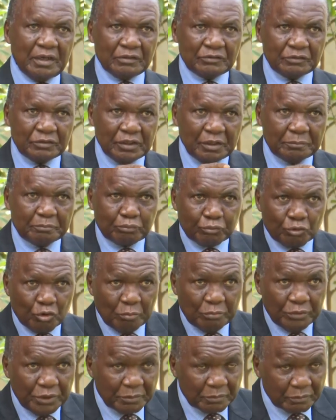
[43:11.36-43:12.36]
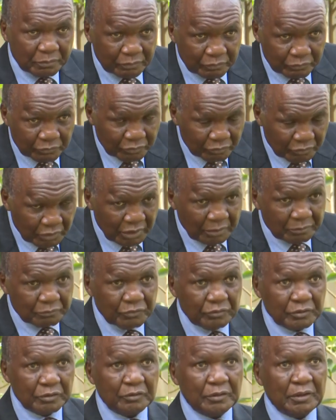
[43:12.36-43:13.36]
has the problem.
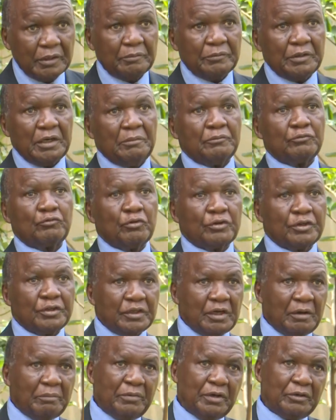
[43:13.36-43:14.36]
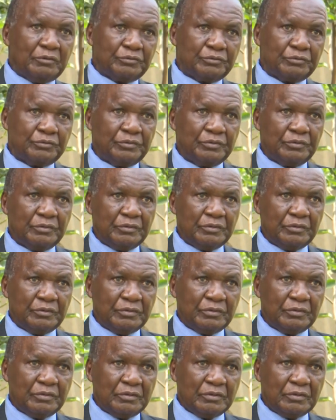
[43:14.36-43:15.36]
I'm talking about
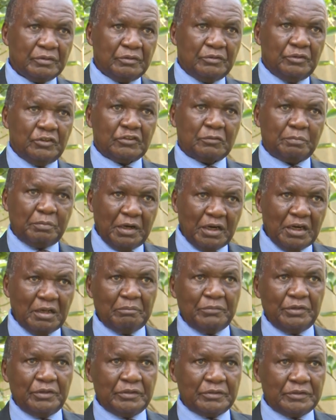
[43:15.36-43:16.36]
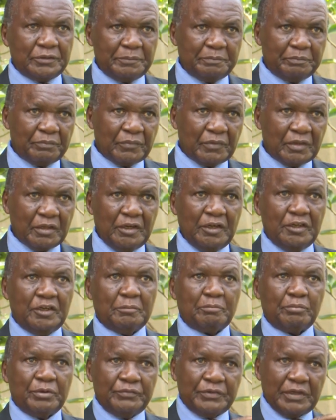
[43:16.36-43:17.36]
this parliament and
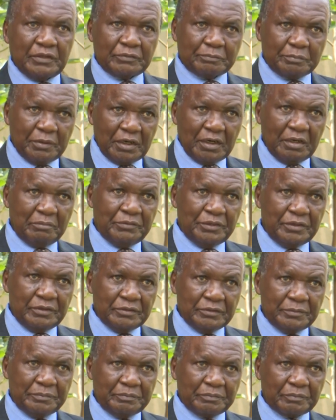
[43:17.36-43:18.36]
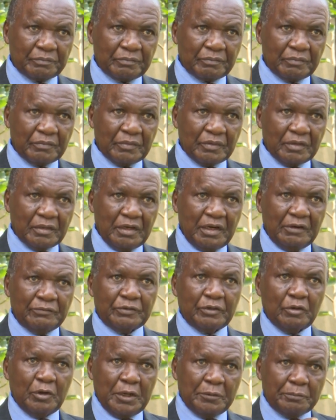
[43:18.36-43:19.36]
the previous parliaments
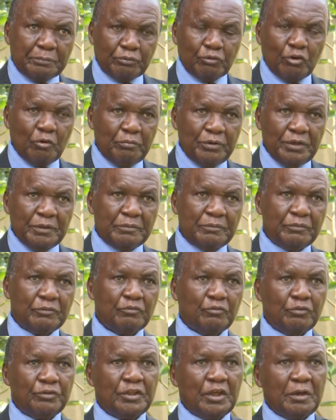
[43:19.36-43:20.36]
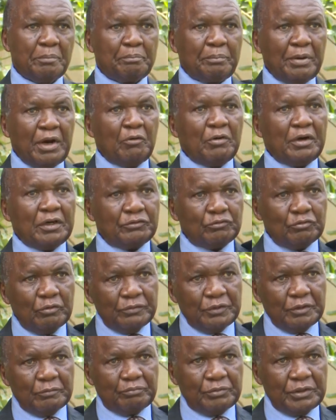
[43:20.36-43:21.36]
have a problem with the powers
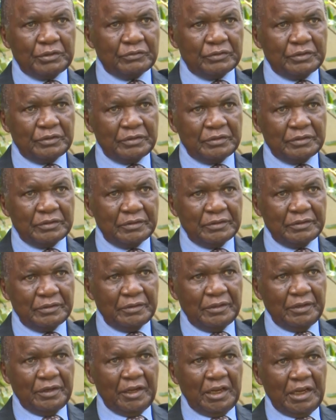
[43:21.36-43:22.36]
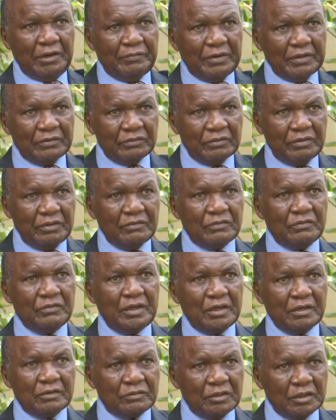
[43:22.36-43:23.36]
of the president. Ever since
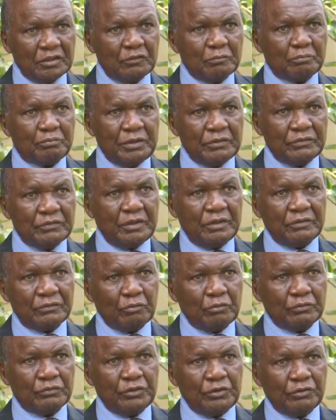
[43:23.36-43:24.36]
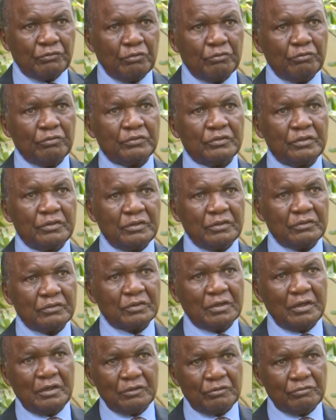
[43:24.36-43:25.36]
the executive president was introduced in this
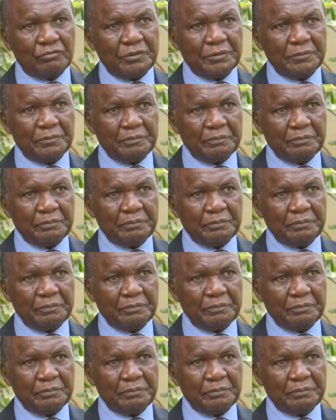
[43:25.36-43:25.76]
country,